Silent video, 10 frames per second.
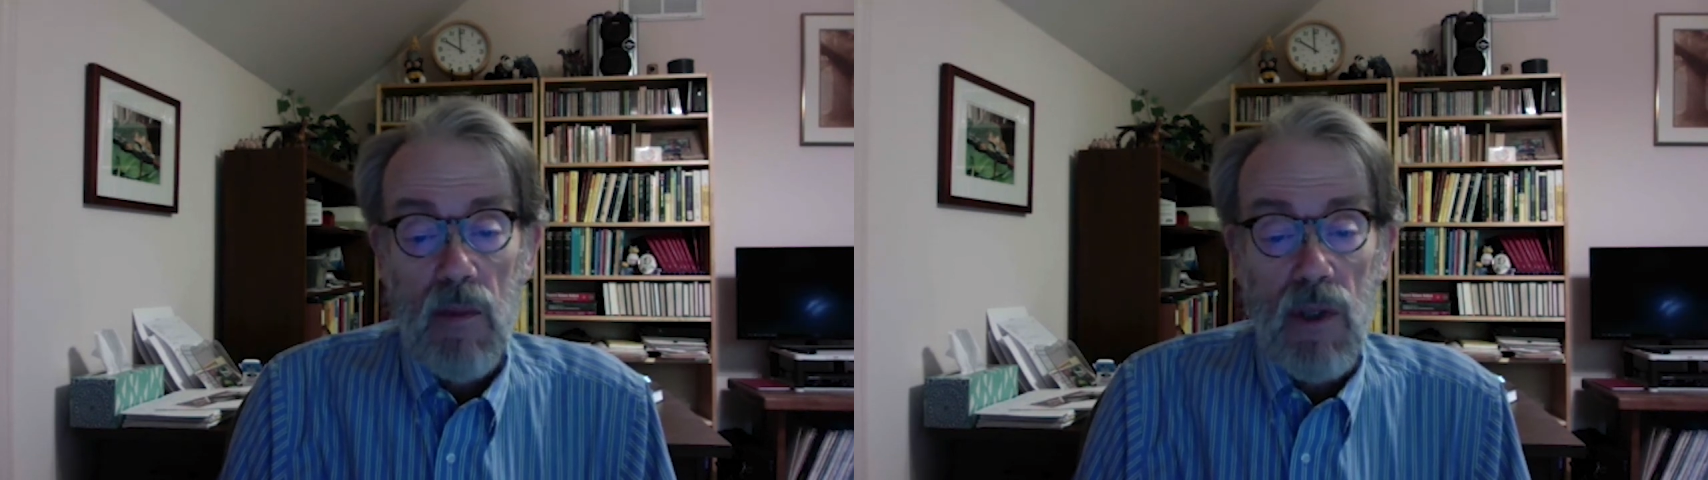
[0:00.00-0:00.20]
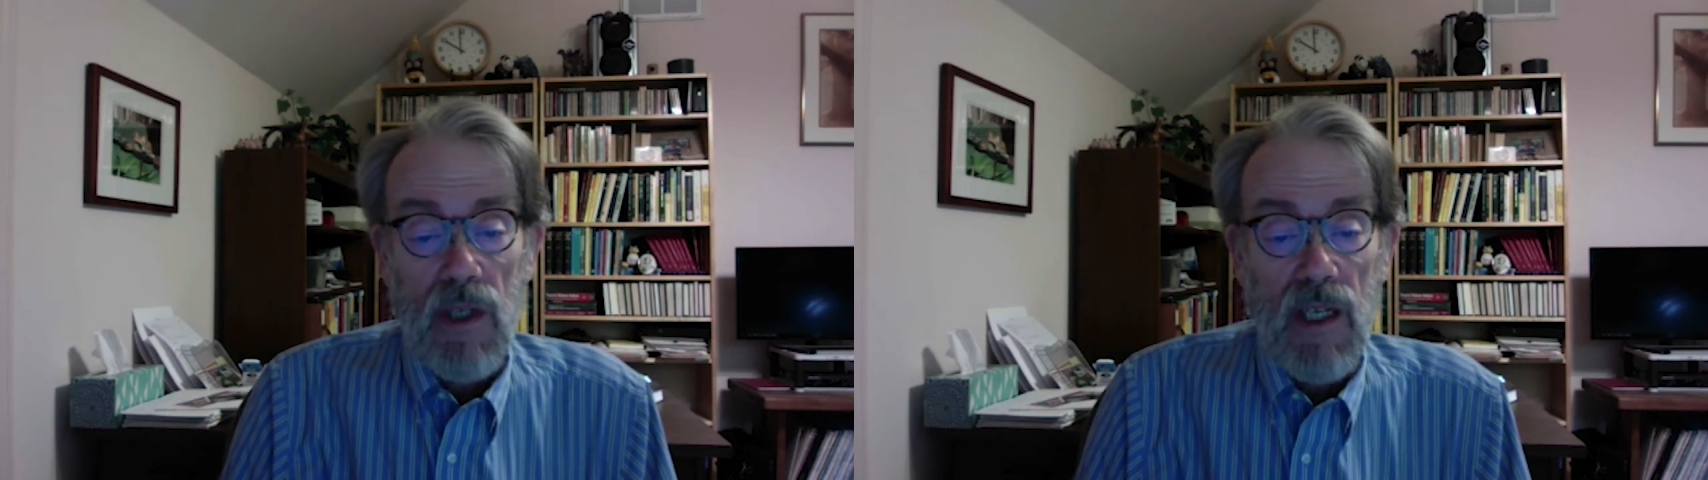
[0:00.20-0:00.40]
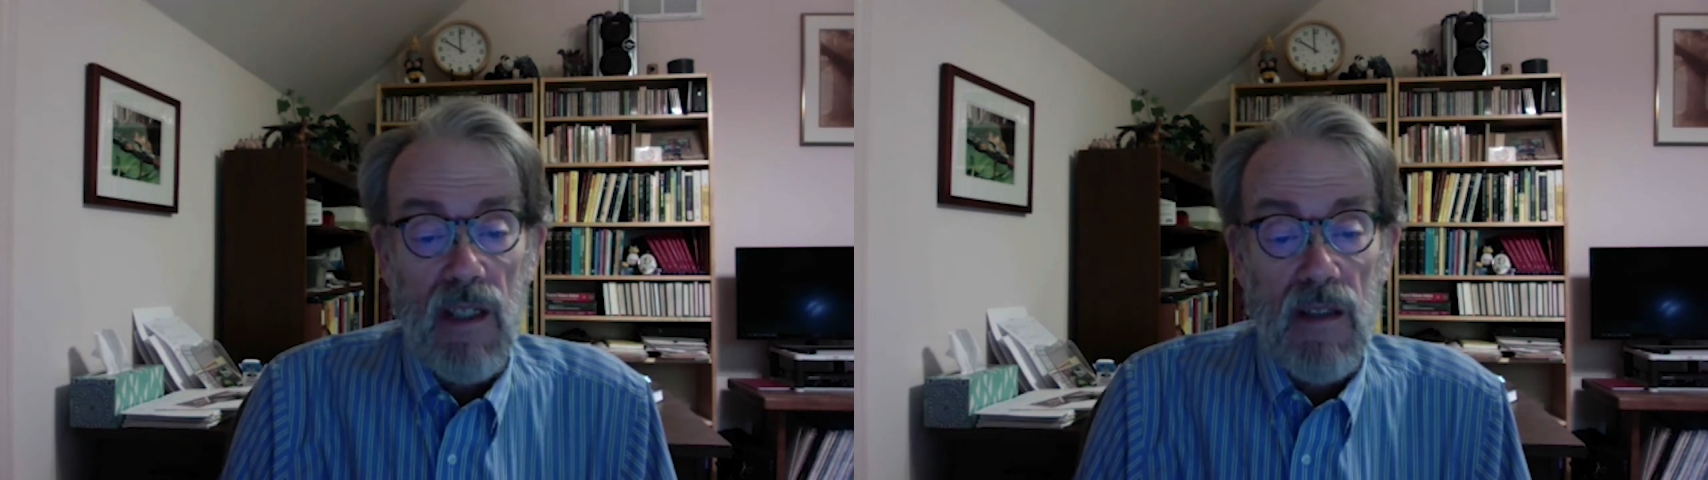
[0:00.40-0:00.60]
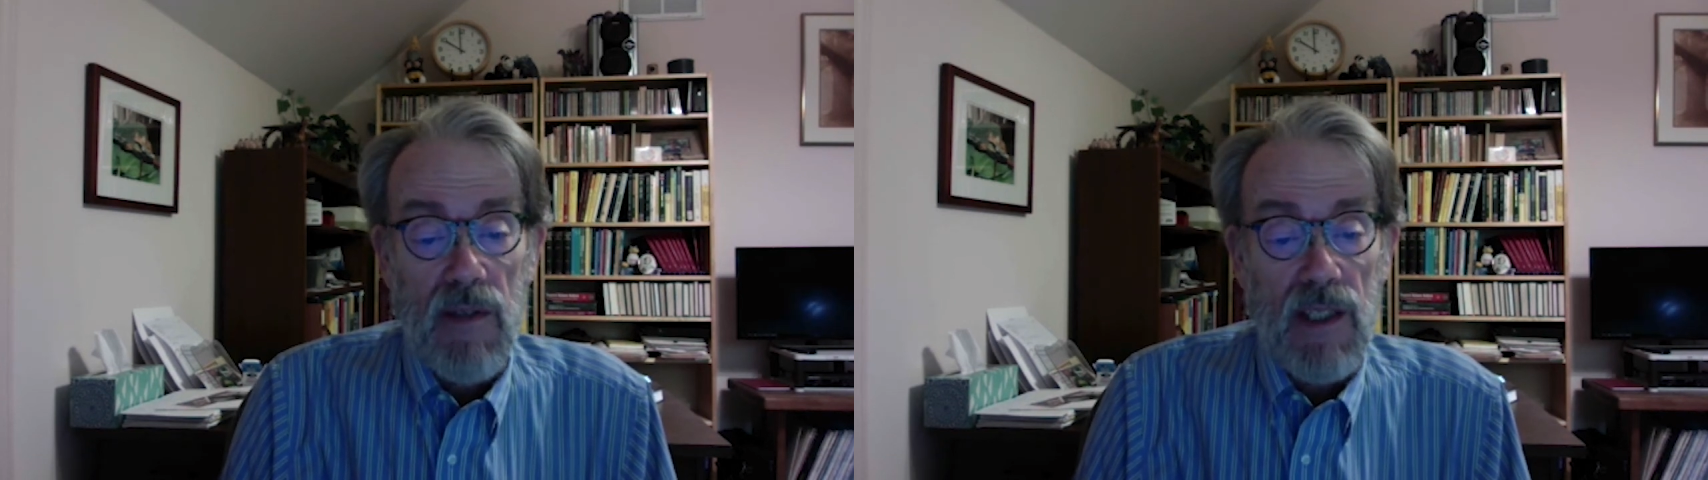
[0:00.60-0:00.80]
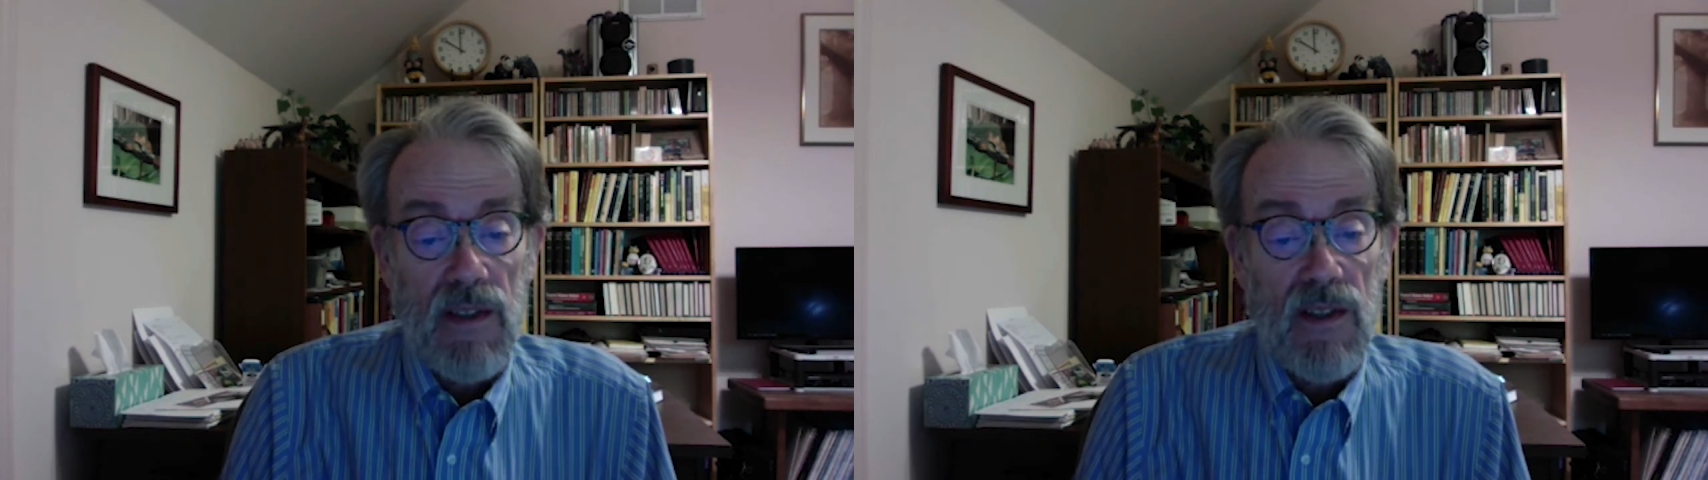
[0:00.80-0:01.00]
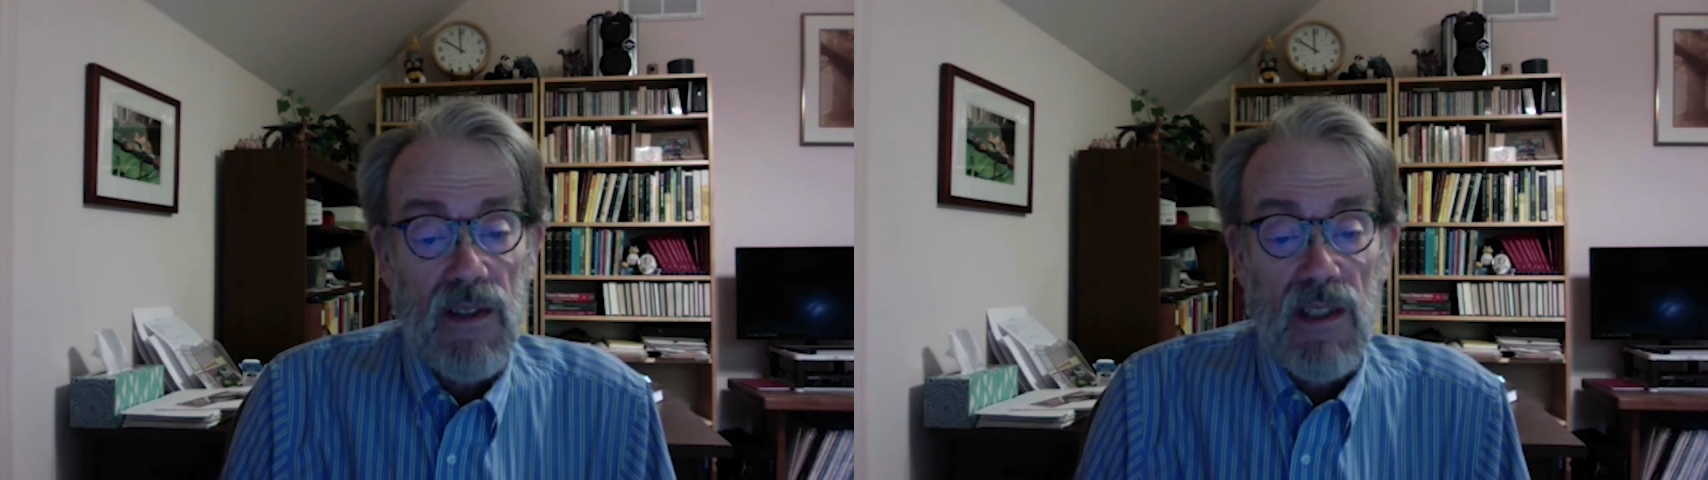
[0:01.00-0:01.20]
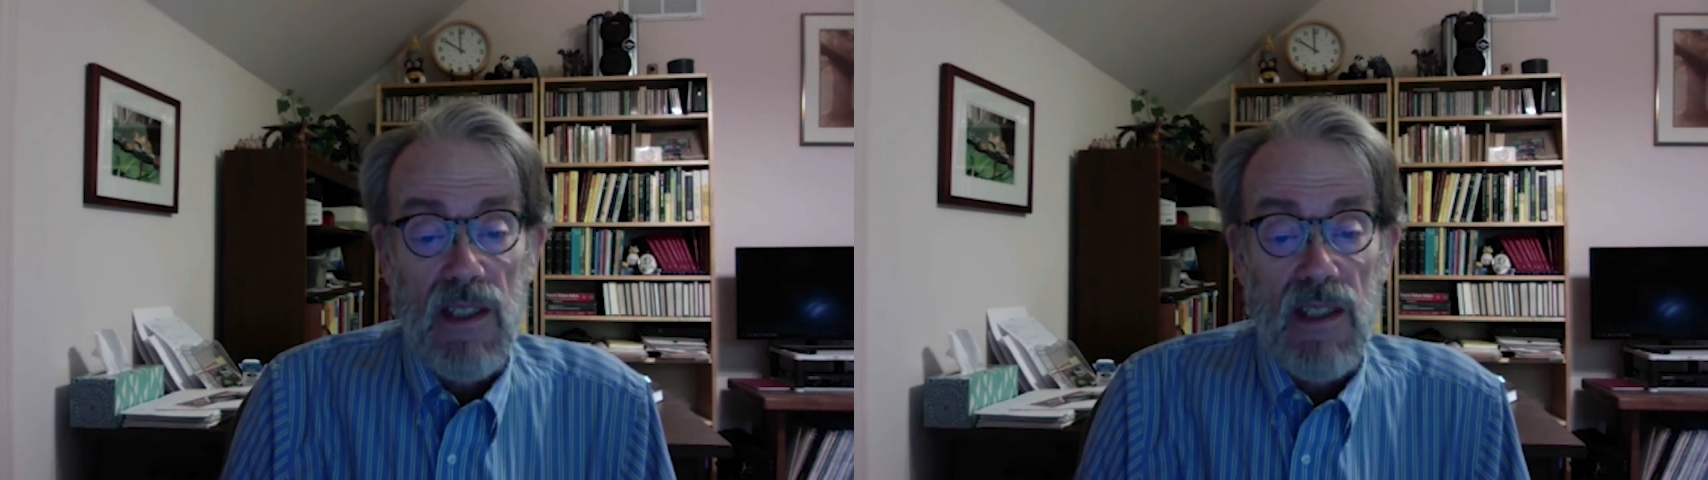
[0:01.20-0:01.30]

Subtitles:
marking devices that